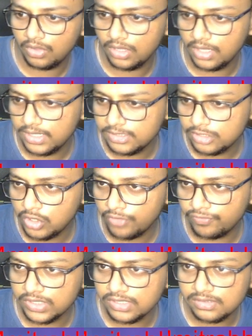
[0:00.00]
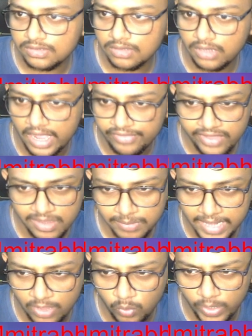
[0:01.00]
Instead of this, I think
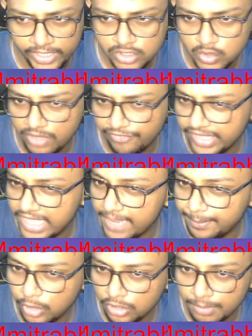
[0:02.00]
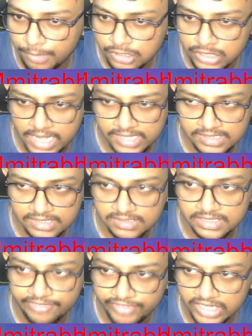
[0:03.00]
white should have kept on the pressure and just
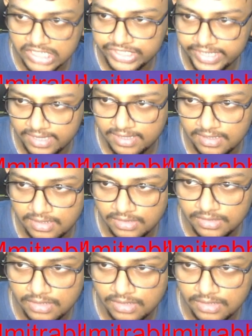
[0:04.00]
given a check here.